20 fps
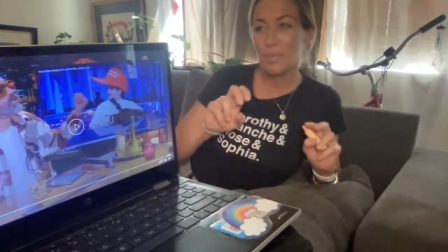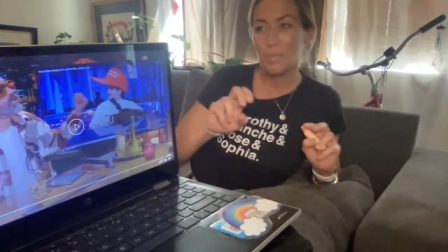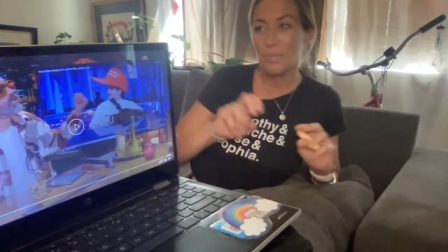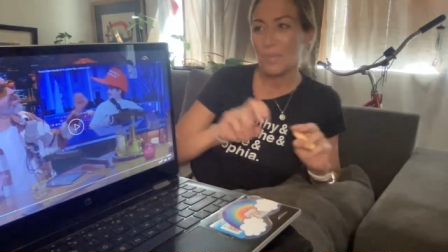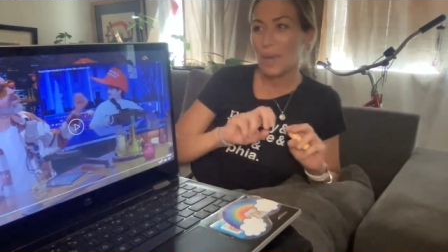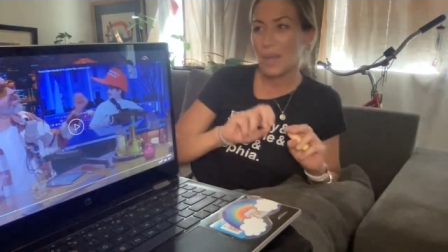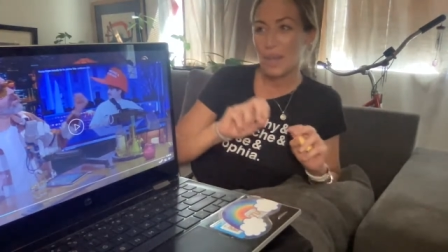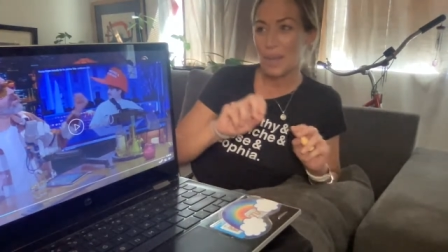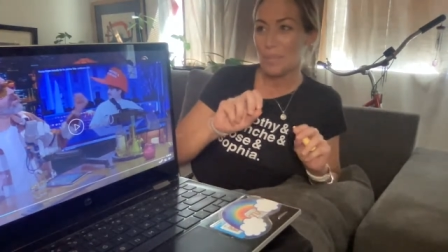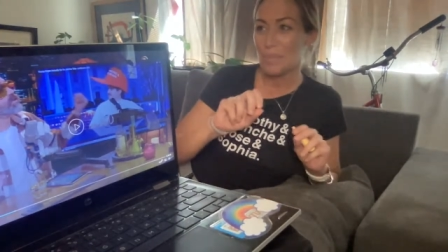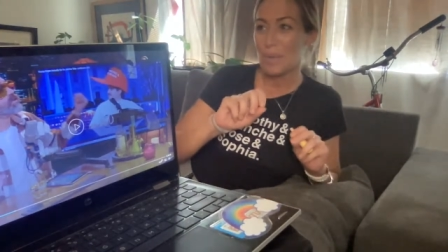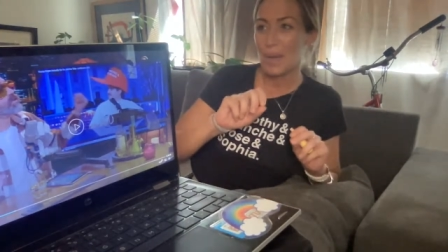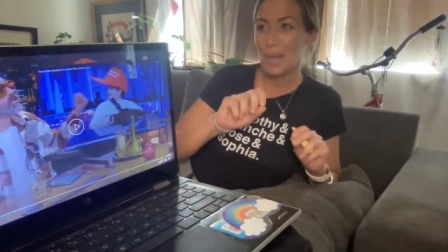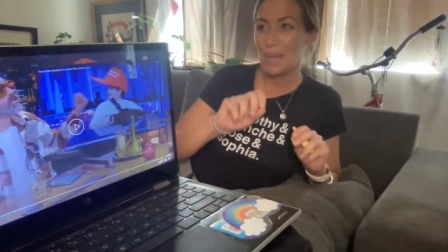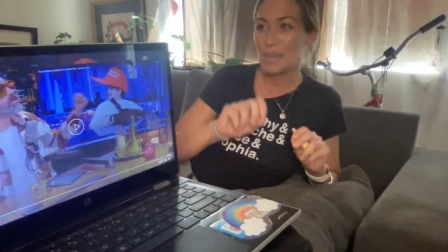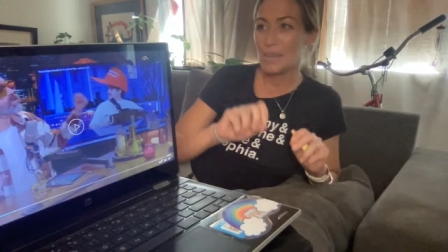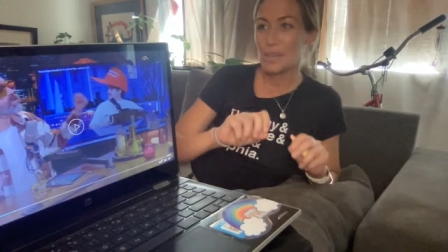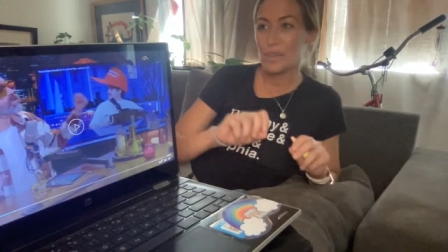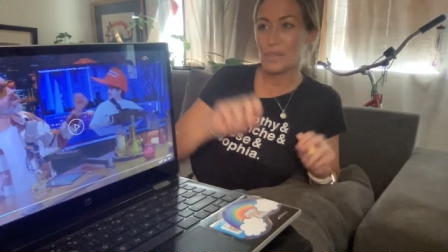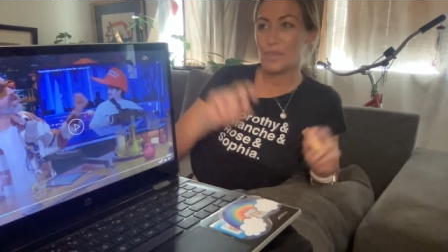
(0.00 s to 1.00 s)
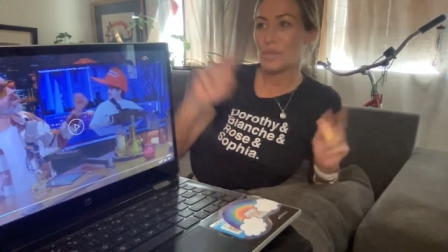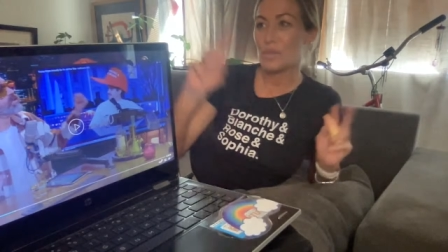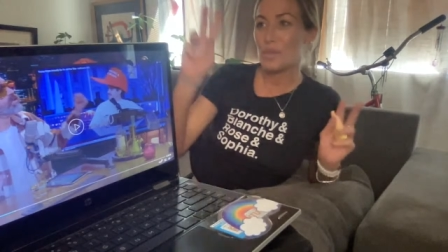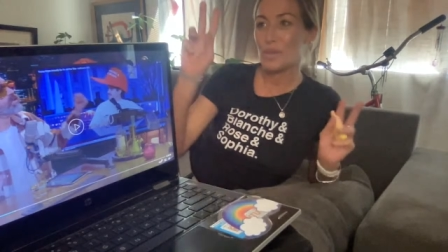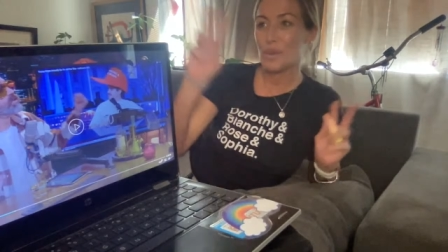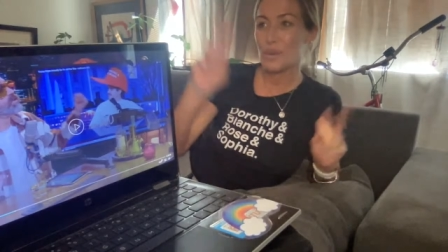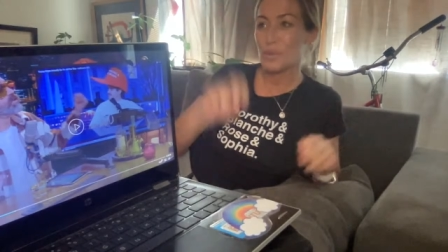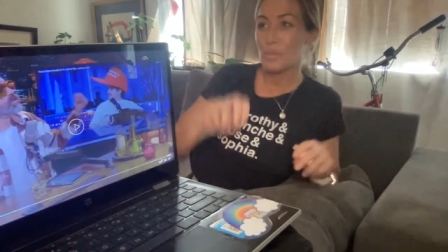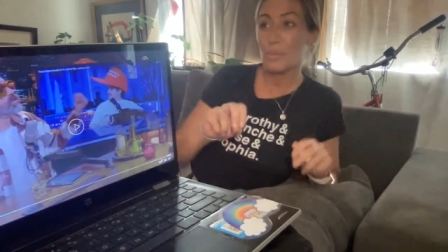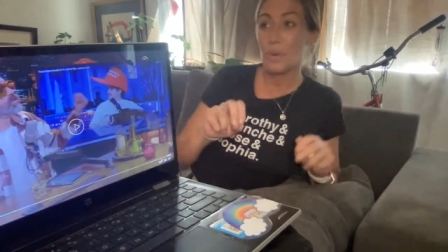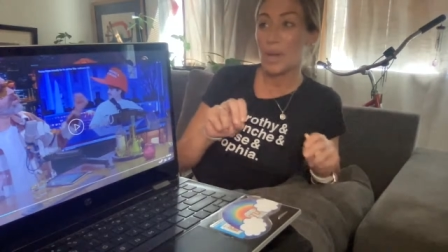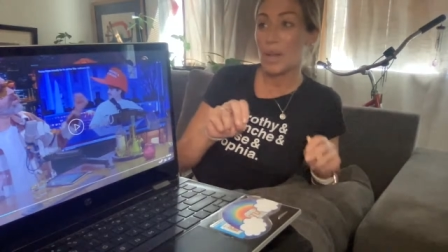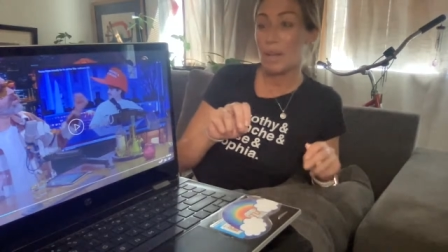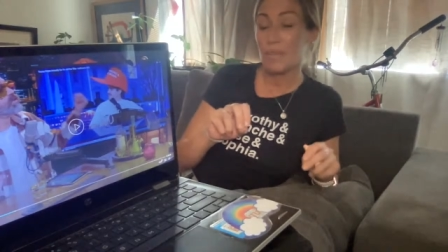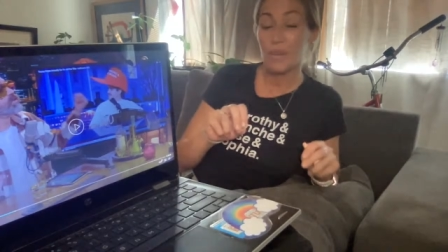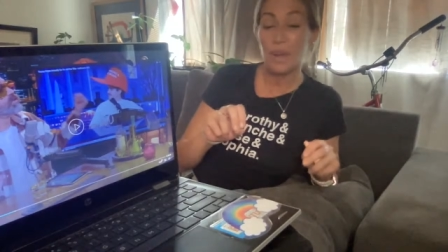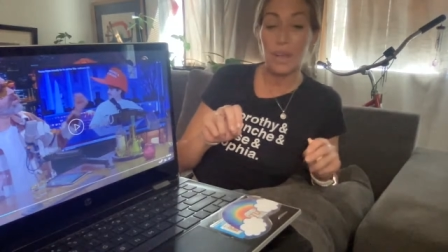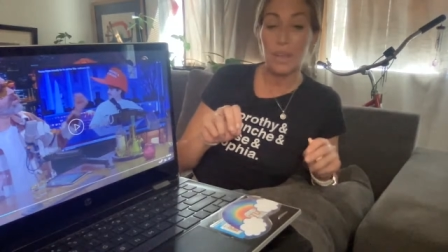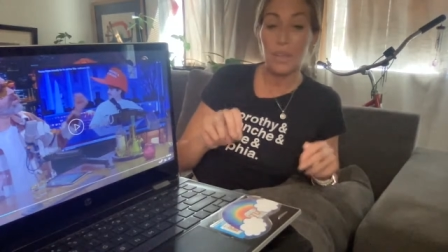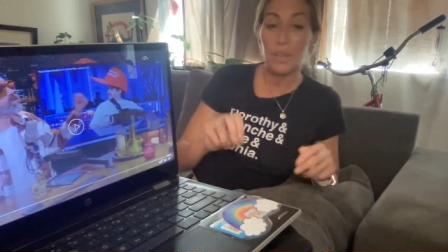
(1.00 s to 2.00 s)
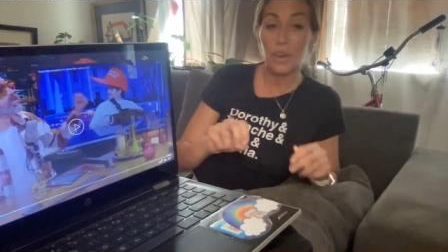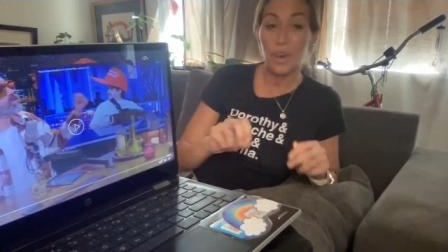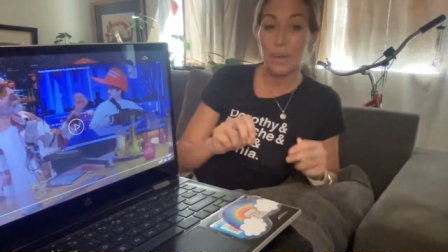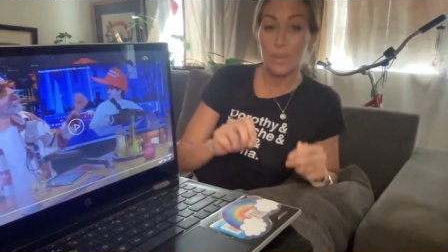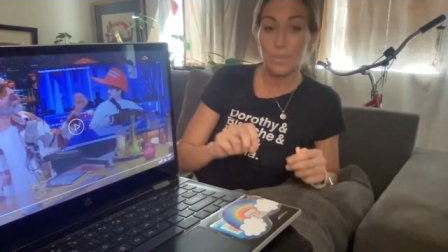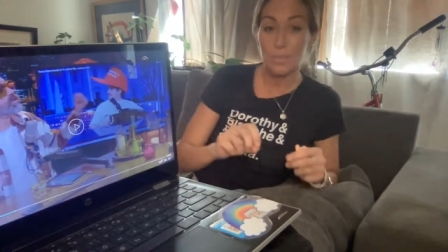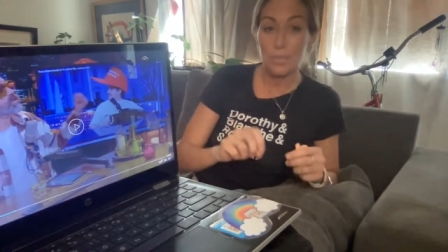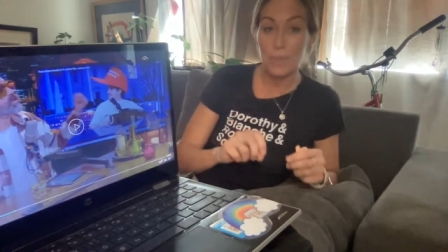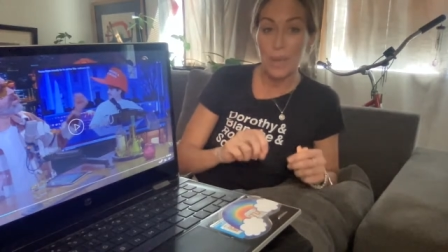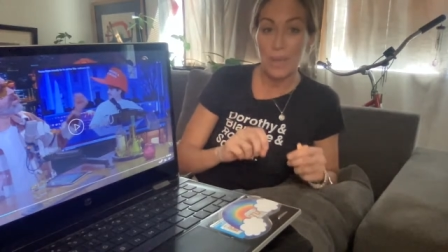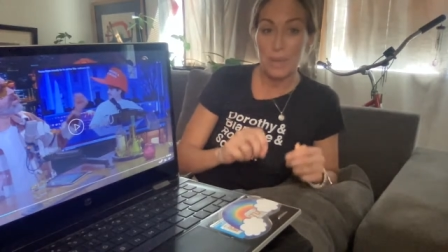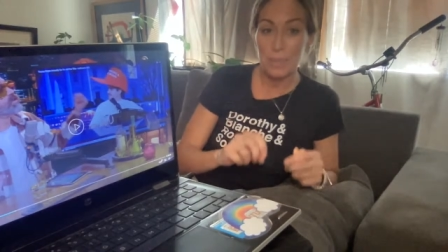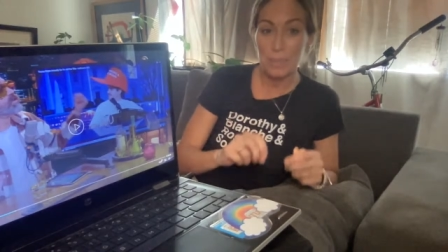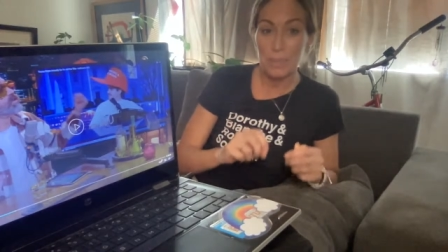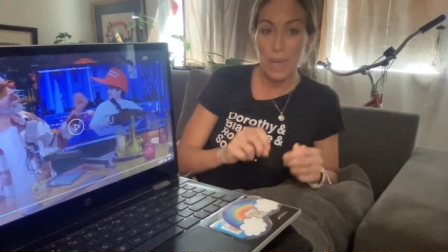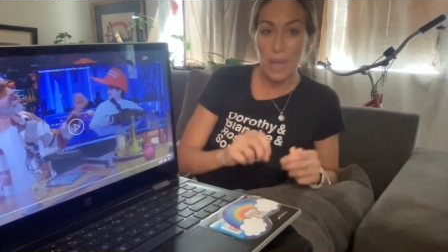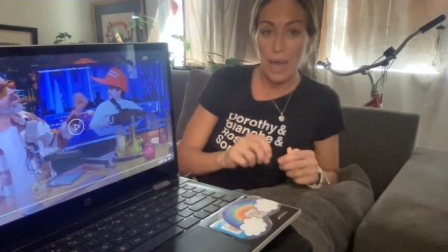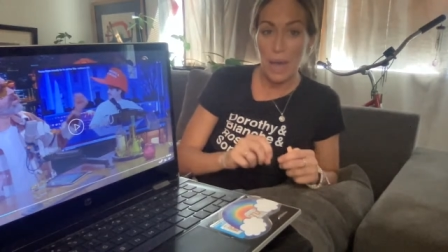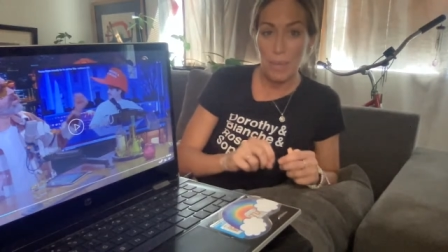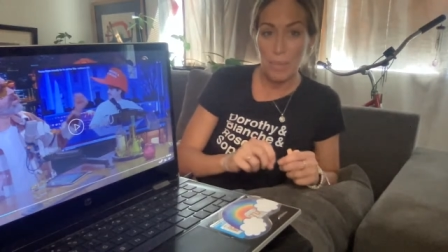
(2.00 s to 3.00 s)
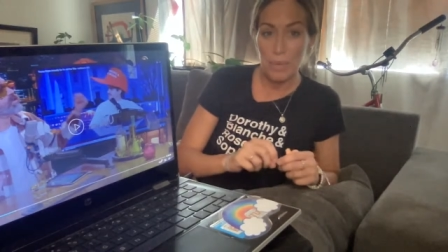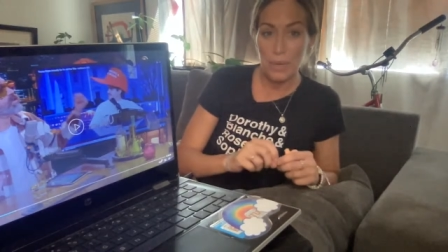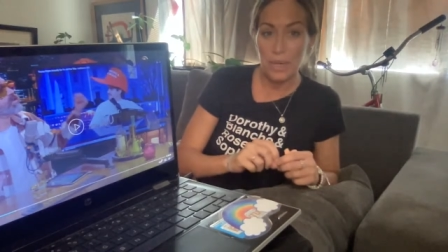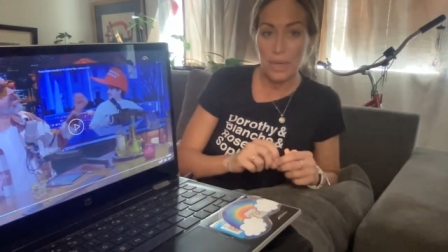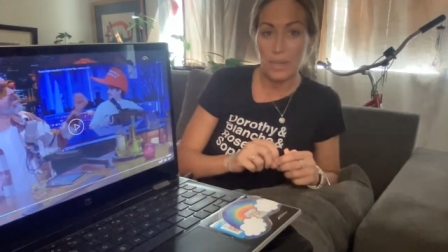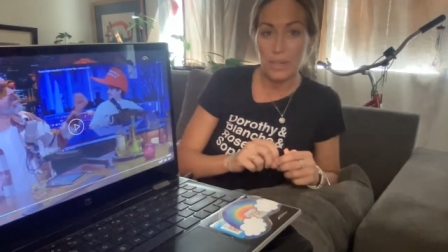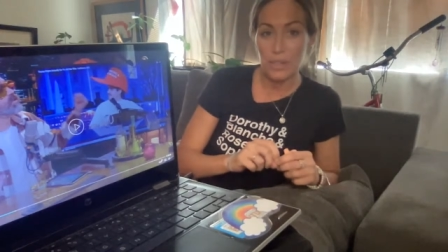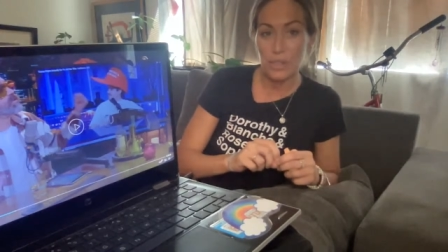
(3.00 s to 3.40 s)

mind control or whatever I thought might be happening